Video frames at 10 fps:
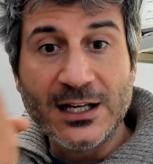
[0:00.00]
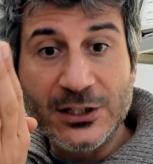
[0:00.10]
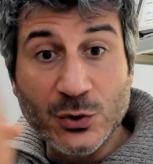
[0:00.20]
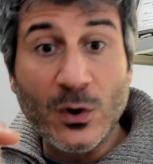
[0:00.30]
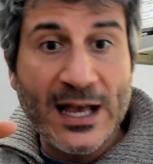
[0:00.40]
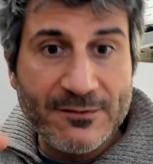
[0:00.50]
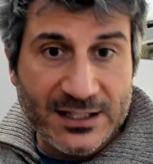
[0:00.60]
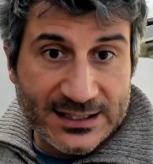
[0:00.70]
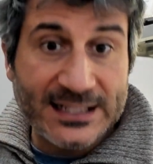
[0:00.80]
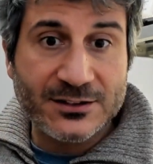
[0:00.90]
you
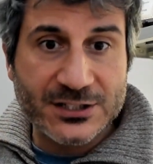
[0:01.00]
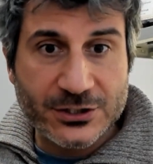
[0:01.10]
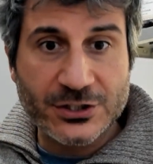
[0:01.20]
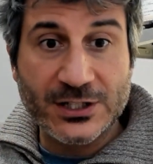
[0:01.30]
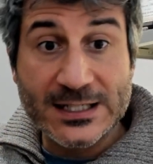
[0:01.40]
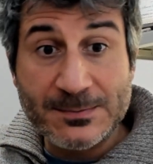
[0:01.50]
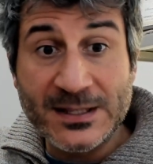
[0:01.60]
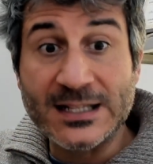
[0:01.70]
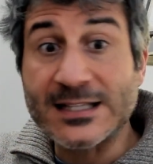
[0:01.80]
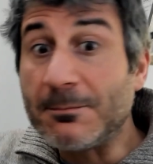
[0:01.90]
having that research
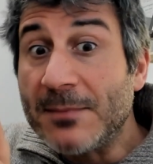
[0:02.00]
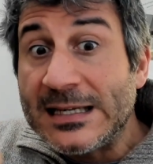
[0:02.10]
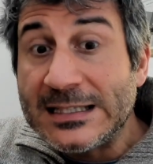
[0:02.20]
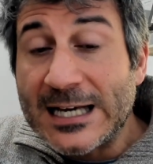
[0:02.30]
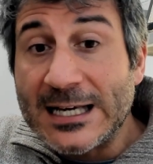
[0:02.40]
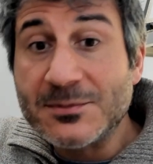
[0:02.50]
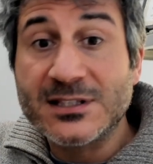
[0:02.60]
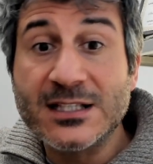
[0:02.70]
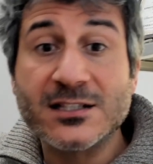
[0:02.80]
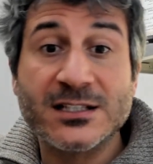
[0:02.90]
experience and many times
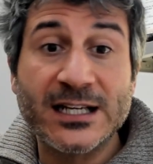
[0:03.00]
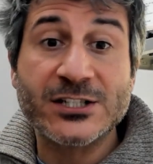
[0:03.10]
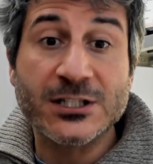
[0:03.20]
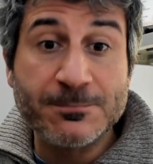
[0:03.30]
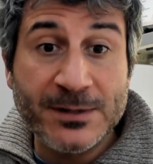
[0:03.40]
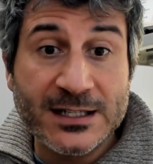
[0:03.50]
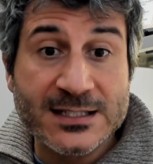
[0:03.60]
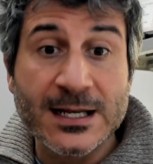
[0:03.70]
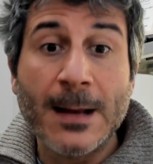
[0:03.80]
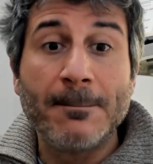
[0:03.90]
this research experience